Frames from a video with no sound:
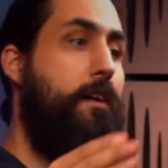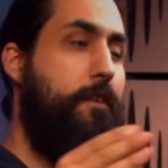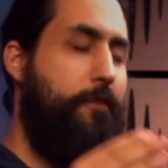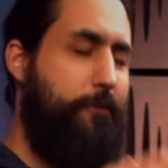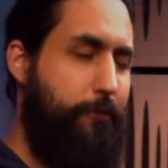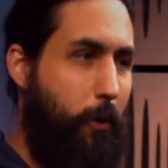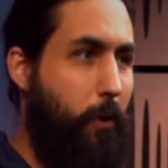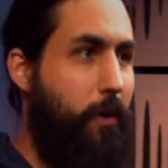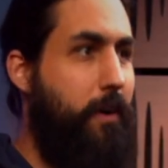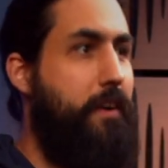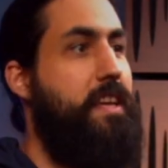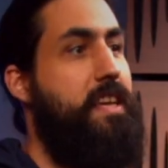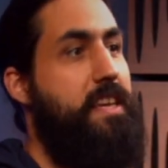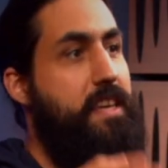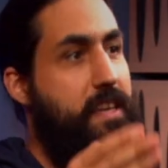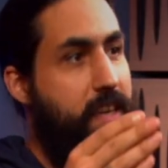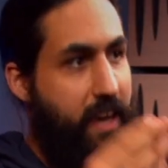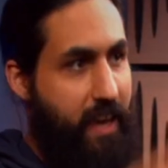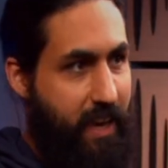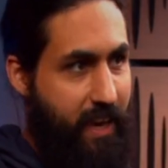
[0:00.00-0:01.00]
4
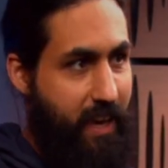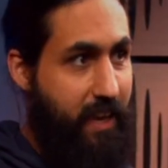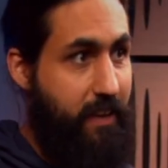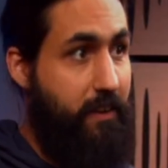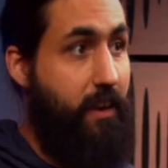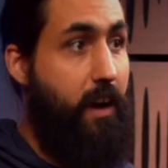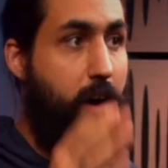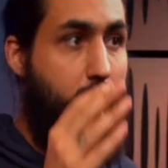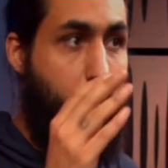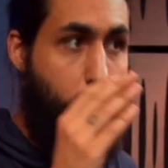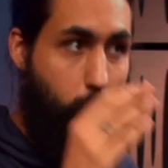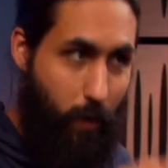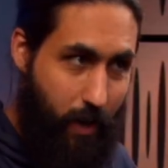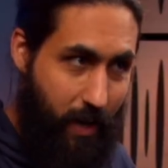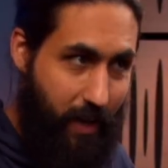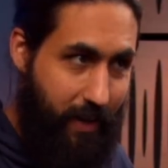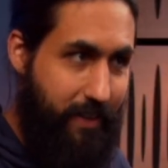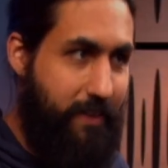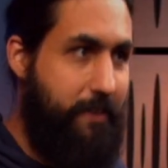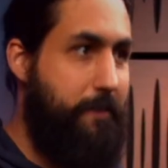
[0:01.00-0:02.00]
E and
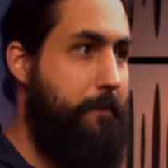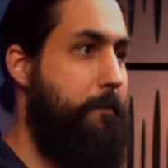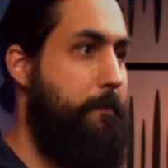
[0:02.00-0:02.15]
1.